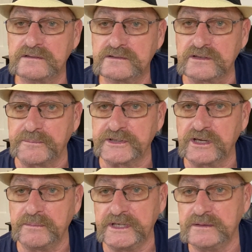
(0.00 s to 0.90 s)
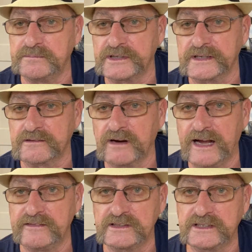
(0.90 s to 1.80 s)
something coming in, bringing
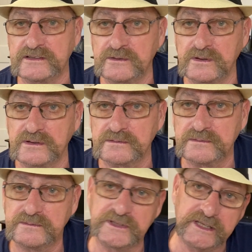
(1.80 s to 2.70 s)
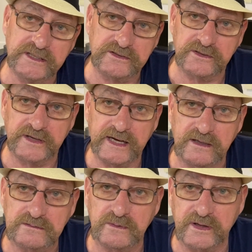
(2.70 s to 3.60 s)
gravel in, or taking dirt
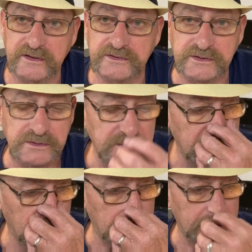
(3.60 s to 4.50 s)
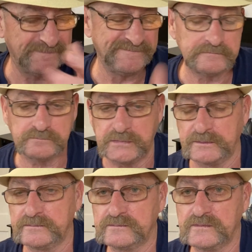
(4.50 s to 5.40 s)
out. One of the two. But
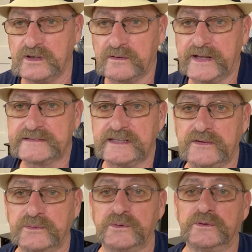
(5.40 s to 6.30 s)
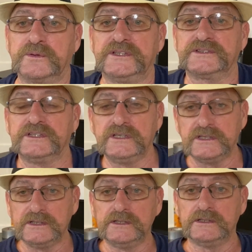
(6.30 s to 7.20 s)
that's down the road a ways.
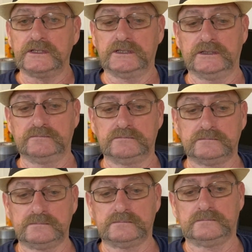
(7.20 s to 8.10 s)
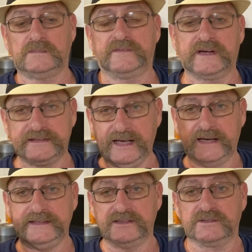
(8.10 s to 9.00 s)
Um, I've got the
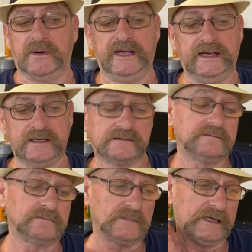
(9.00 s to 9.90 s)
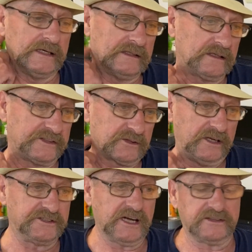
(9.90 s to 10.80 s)
ideas in my head, and I try
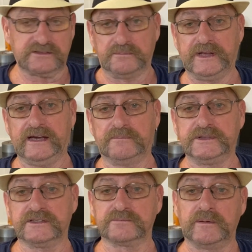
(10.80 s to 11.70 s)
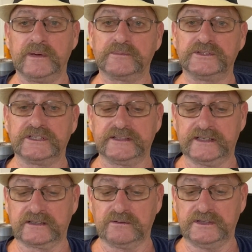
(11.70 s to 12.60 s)
to jot some down because my memory's not
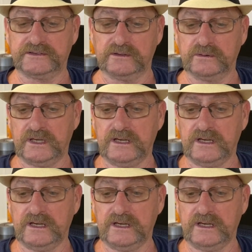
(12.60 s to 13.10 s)
that great. So